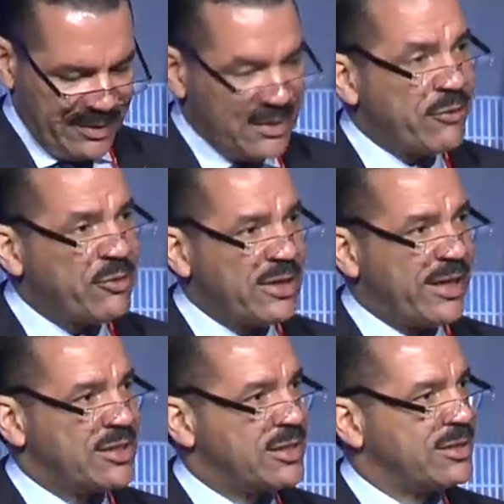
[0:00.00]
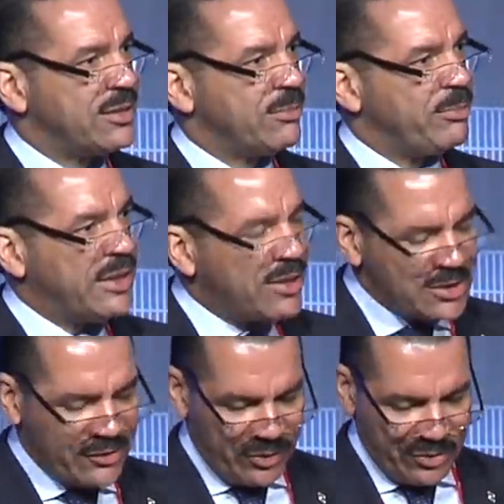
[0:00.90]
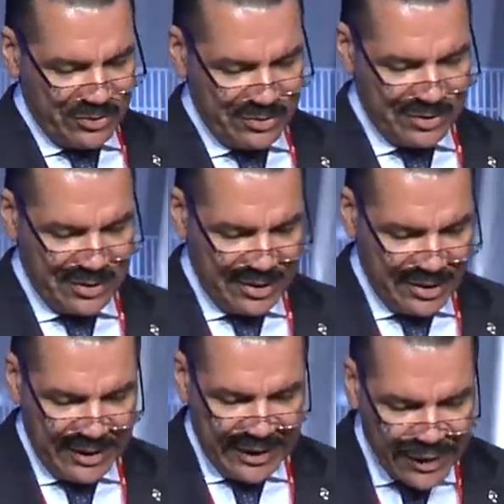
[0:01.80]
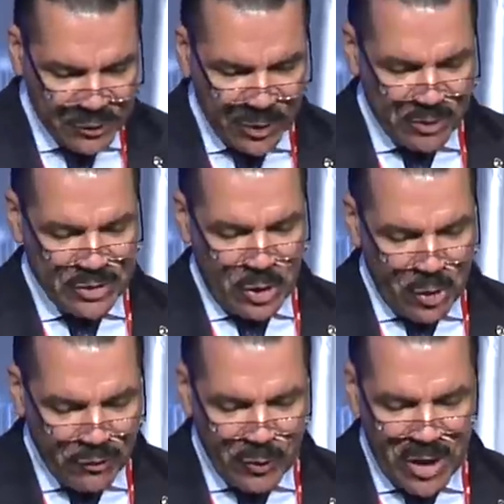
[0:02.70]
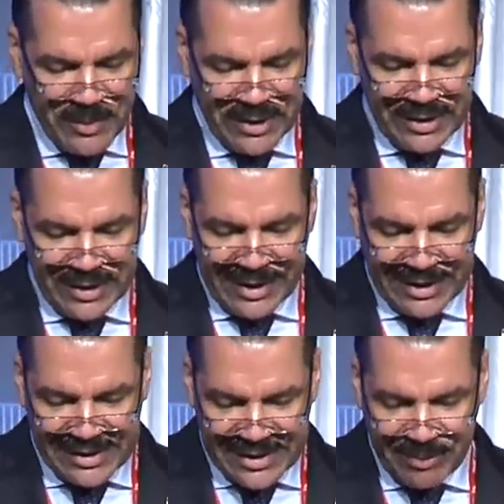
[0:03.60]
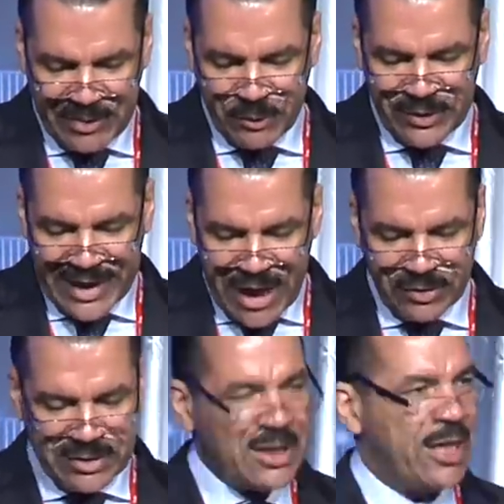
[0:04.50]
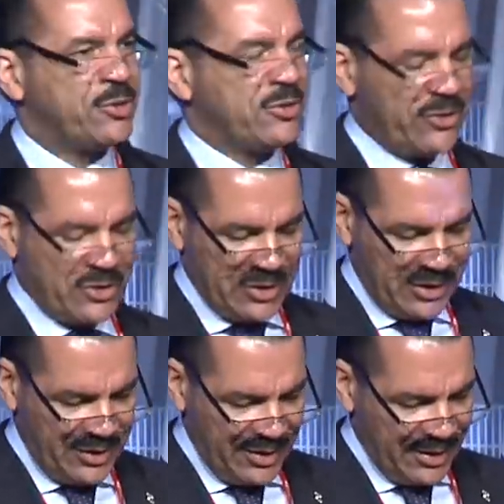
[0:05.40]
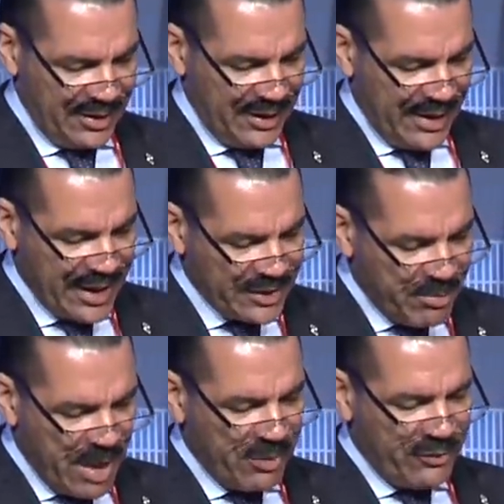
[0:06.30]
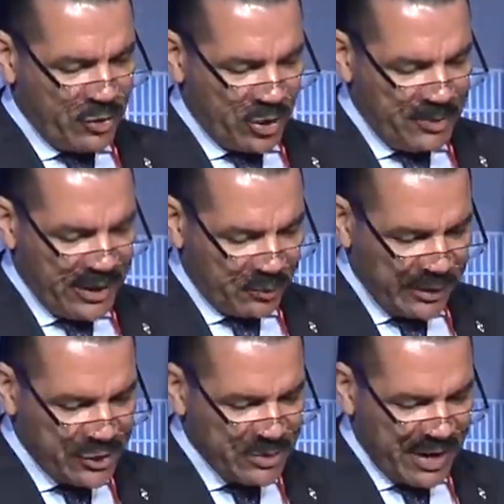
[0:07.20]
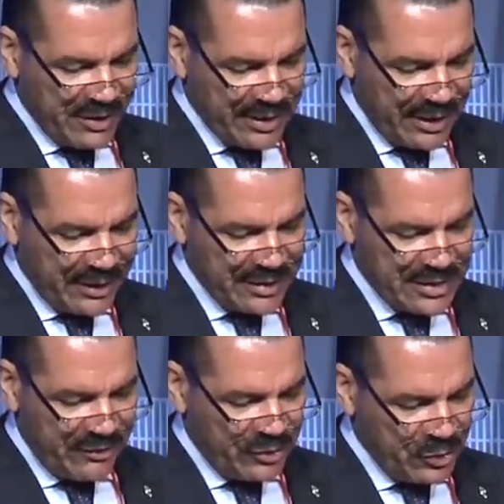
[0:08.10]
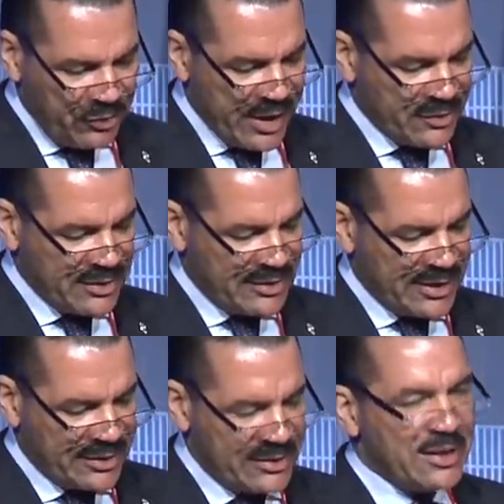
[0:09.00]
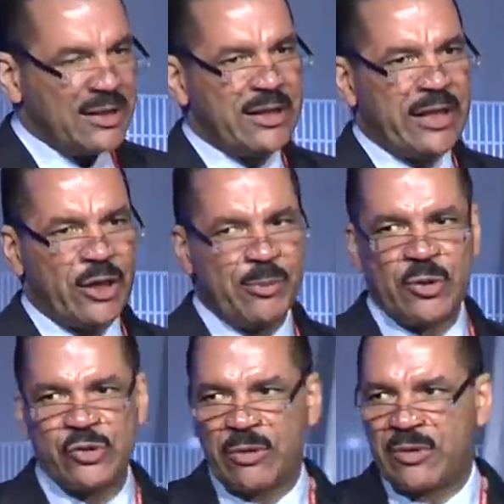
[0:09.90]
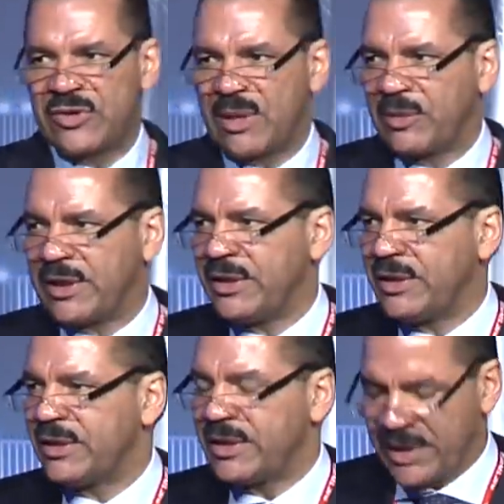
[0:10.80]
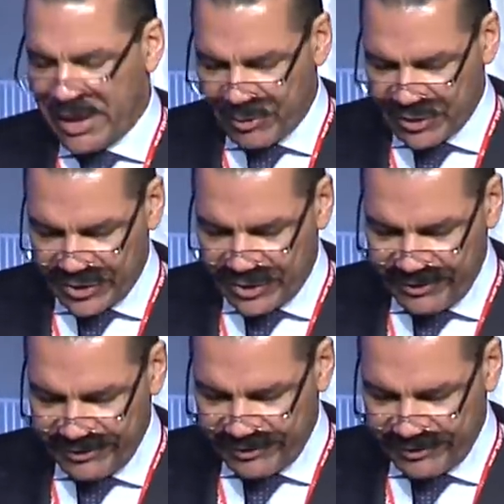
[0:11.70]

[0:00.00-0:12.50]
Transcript: Nevertheless, because of you, Israel was overwhelmingly accepted without controversy as a member of the European region by the delegates of the 2006 Interpol General Assembly in Brazil.